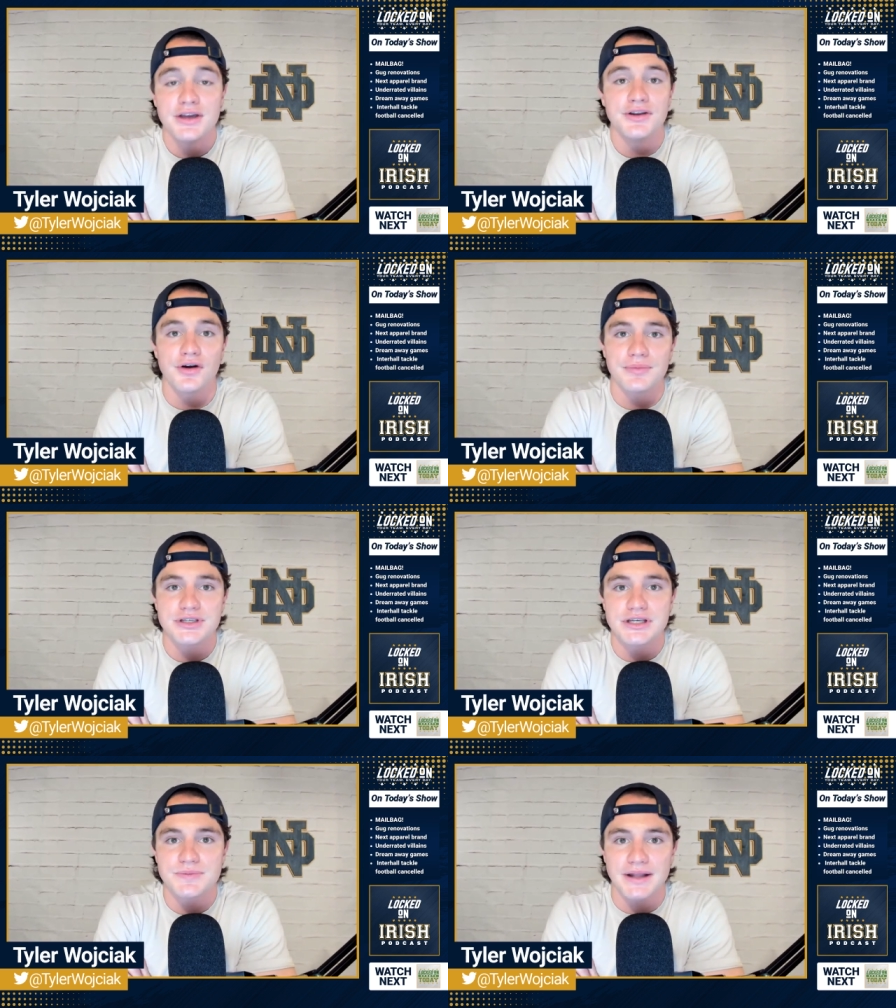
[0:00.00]
Notre Dame
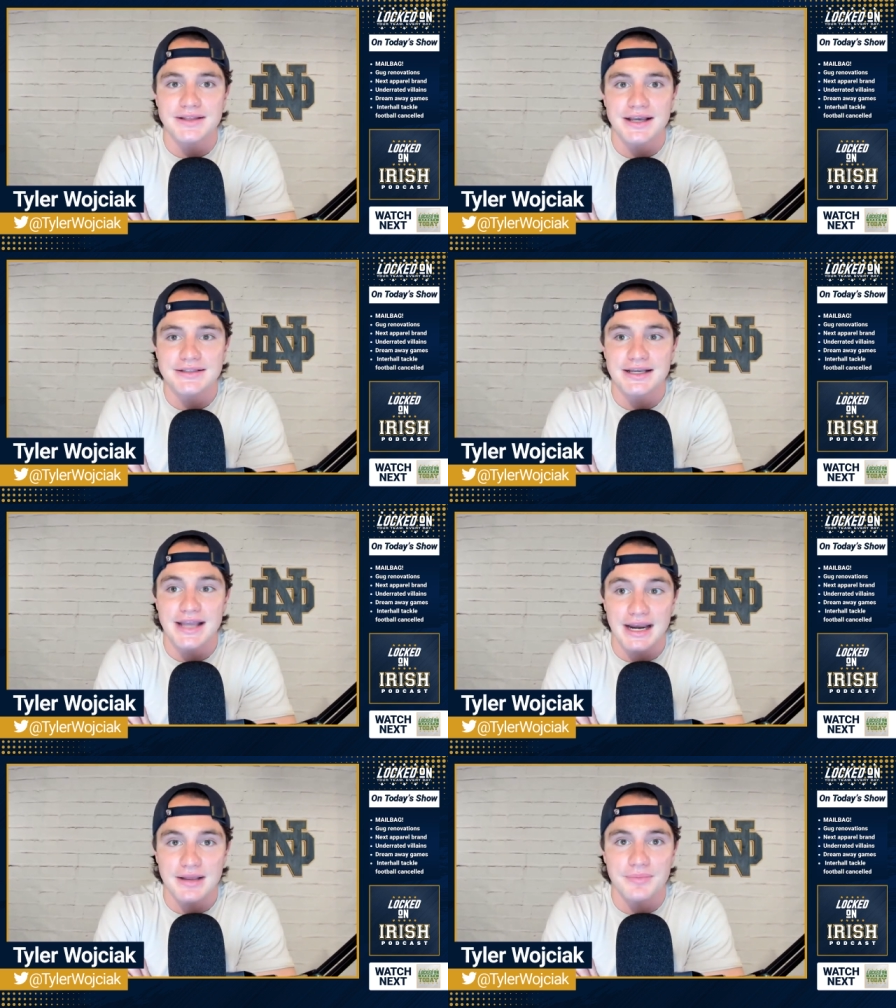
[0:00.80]
was expecting to
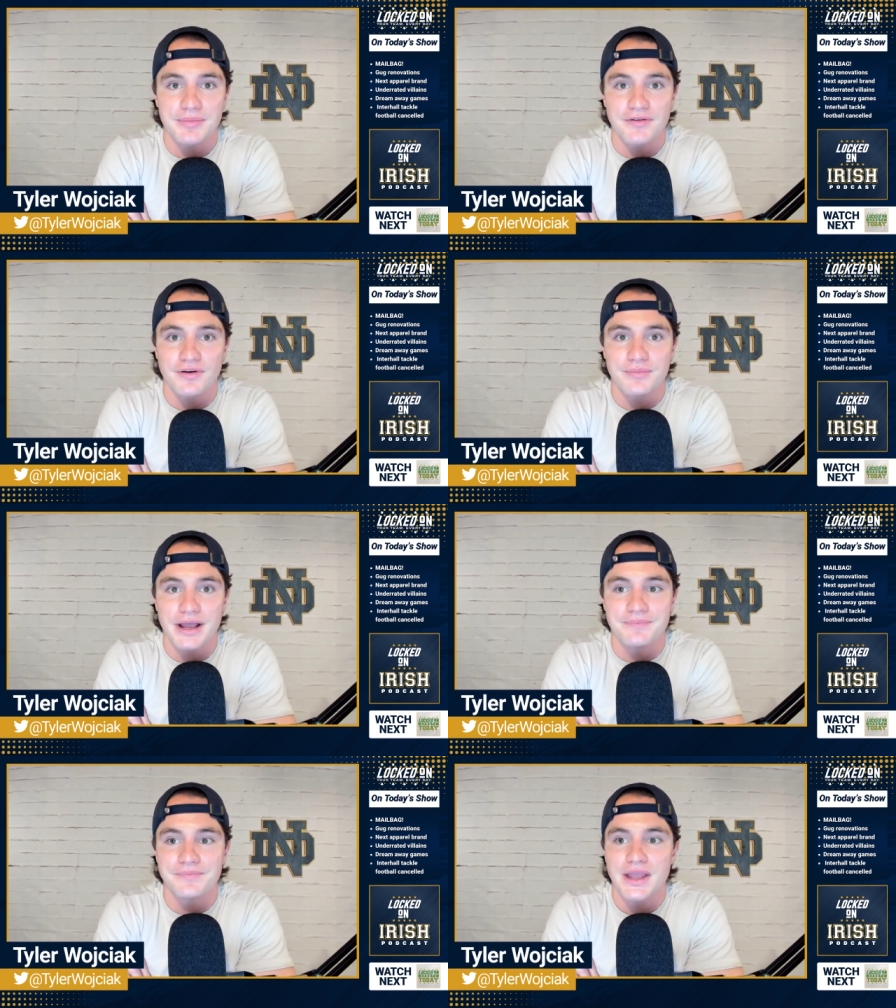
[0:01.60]
get a commitment from
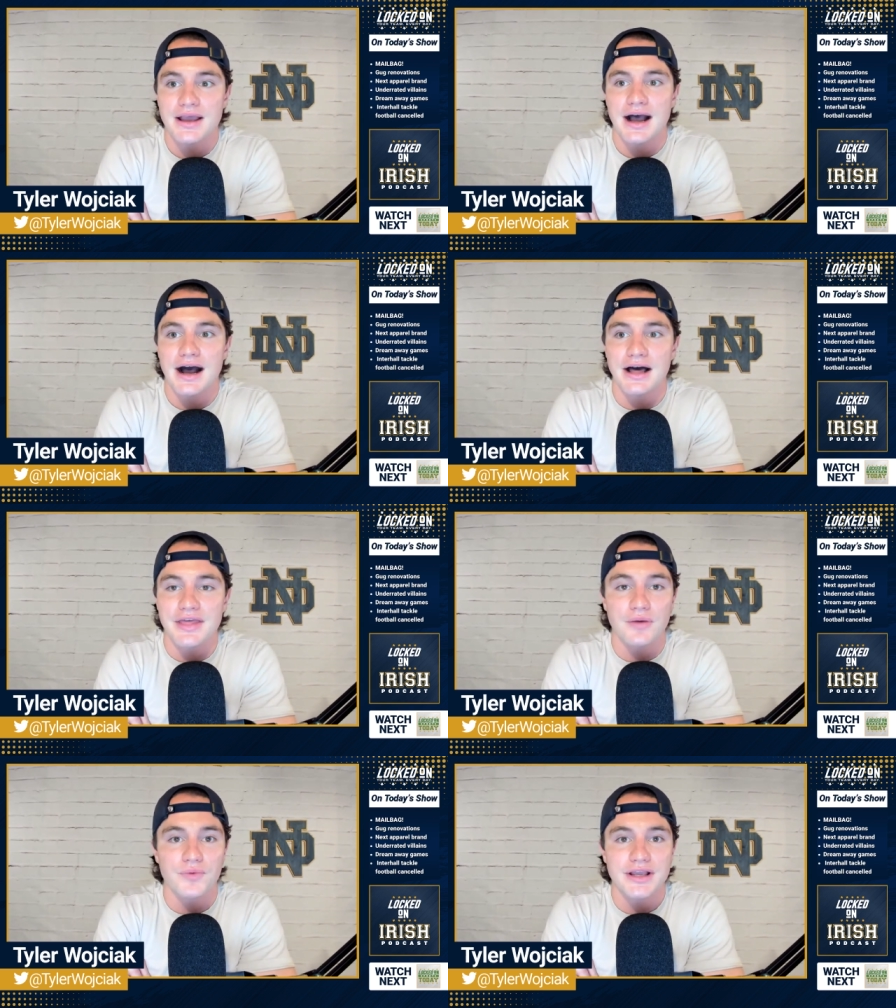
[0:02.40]
him uh,
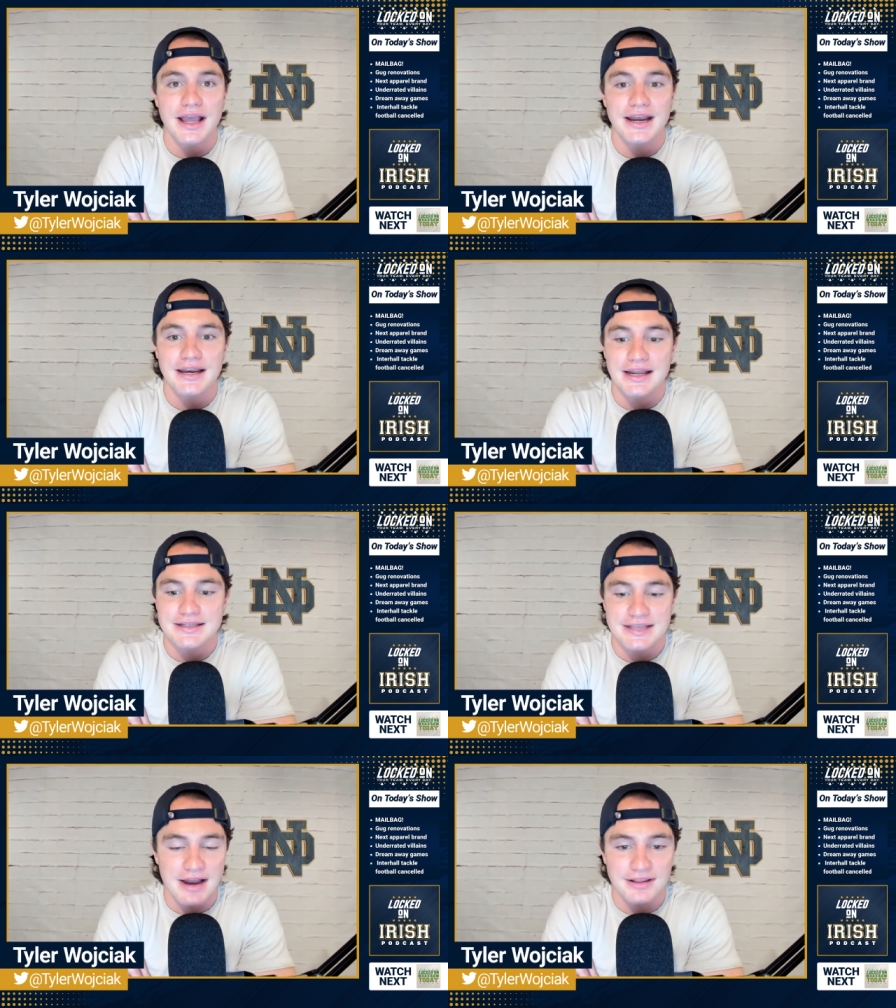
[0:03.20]
that weekend, and
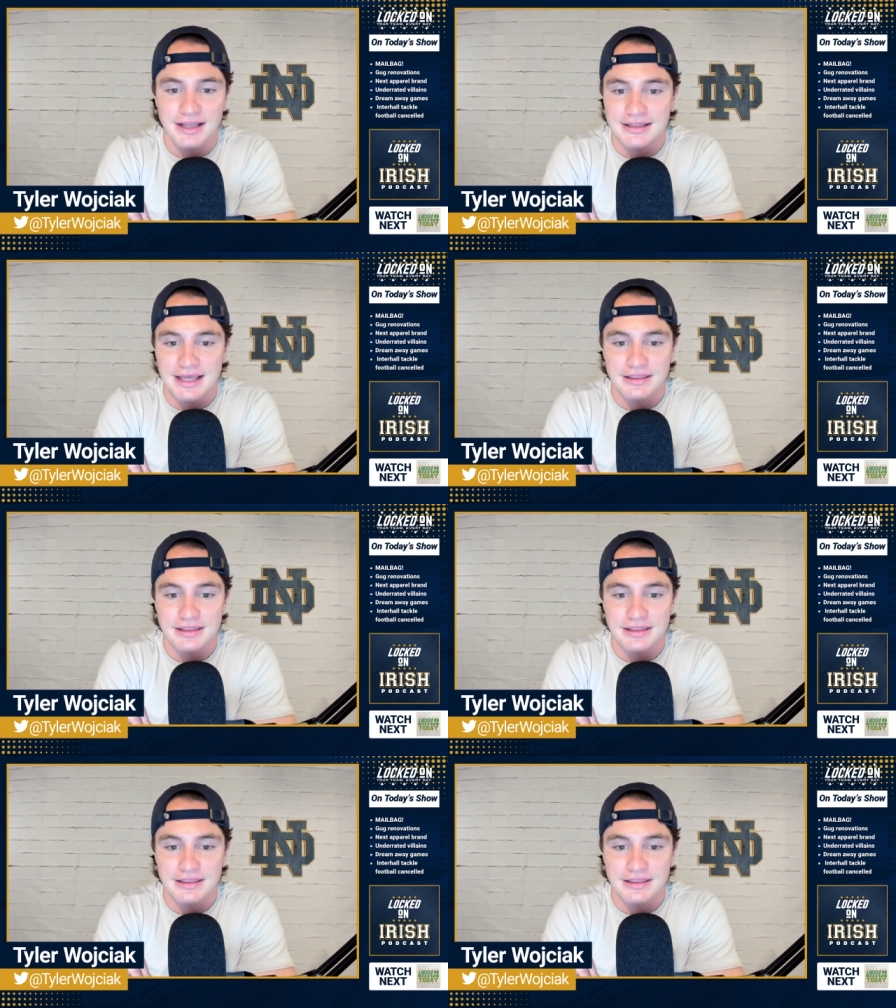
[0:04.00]
it sounded like they